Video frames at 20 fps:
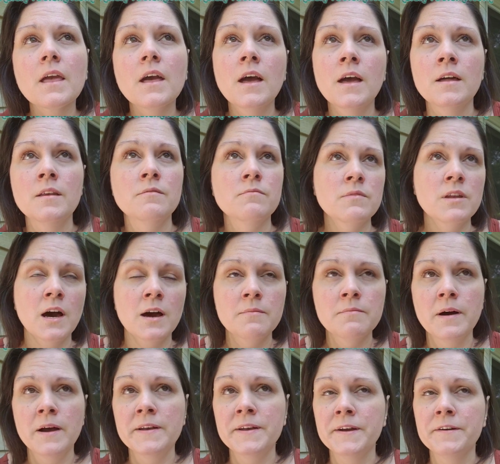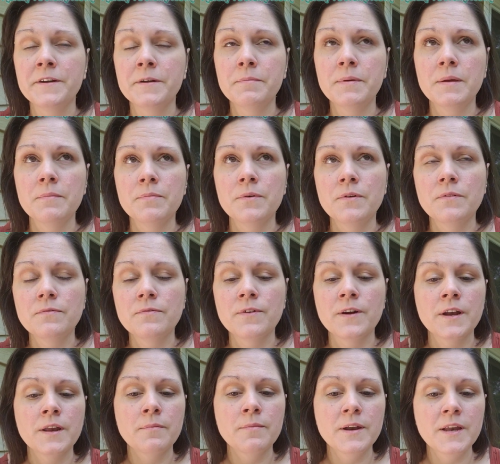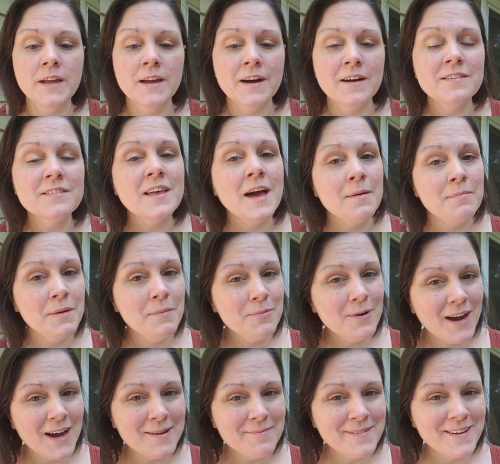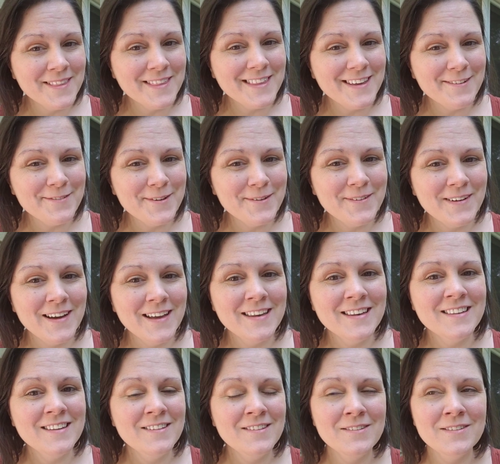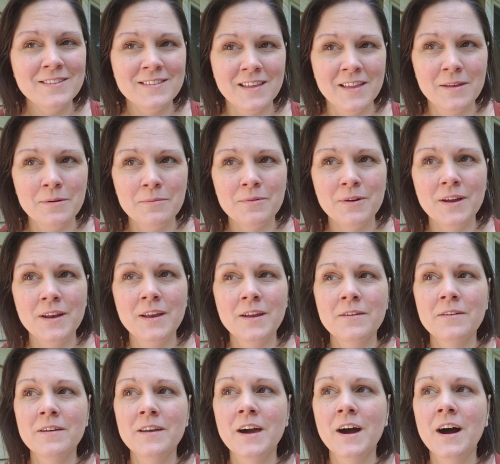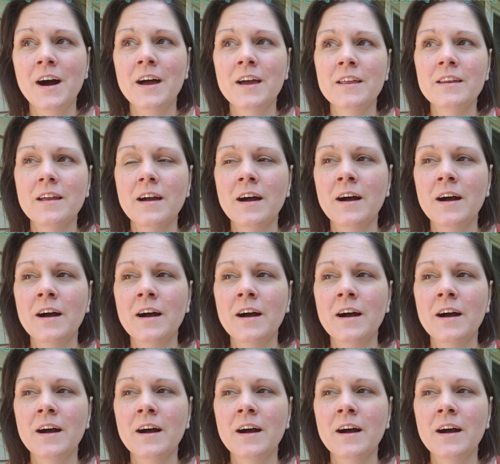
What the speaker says: And non-binary people. For anybody else, happy Pride Month, everyone who's celebrating or not.